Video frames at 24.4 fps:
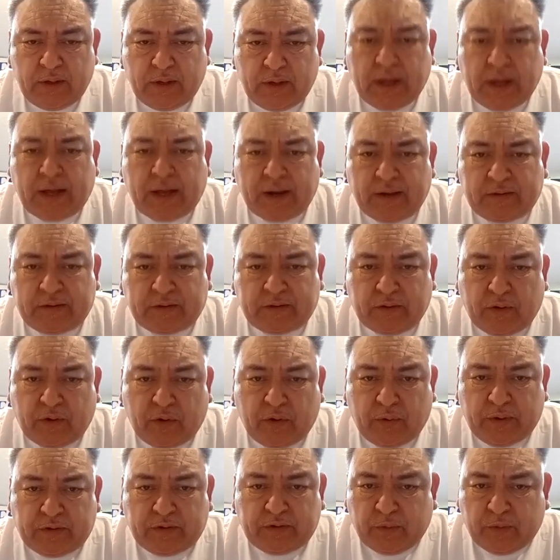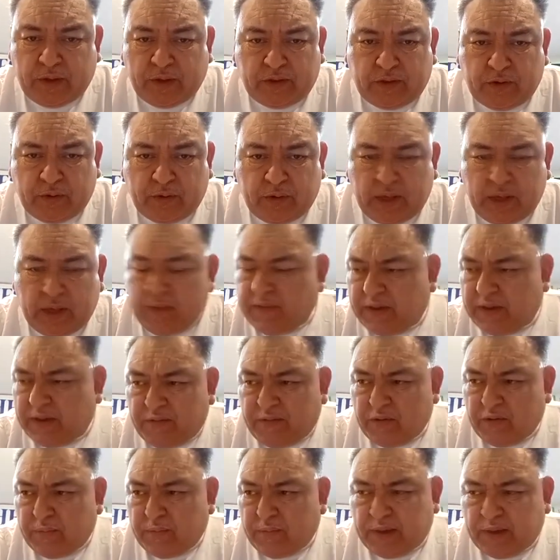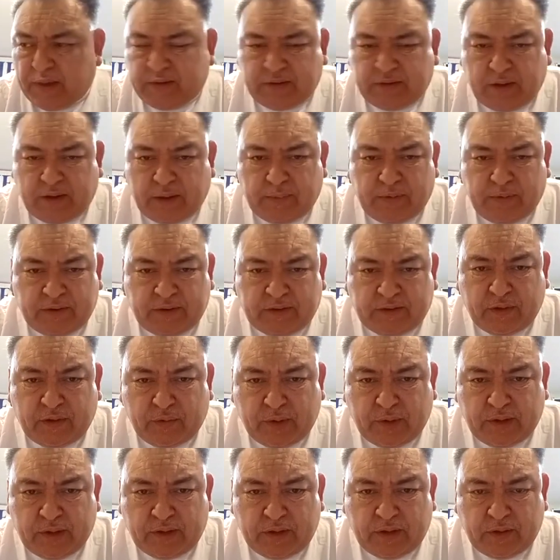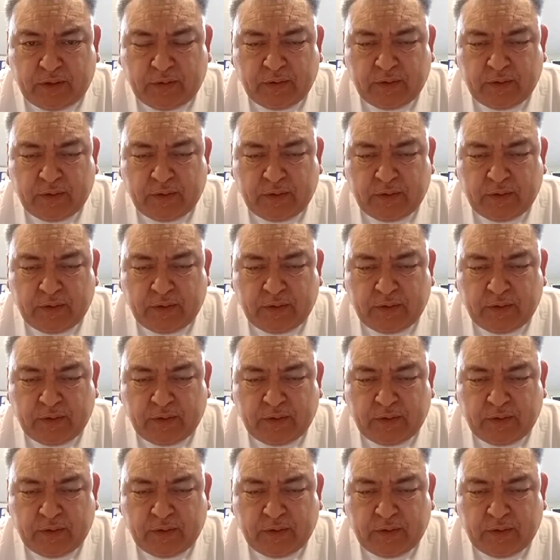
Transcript: God is always with you. Even if you mess up, he's still with you.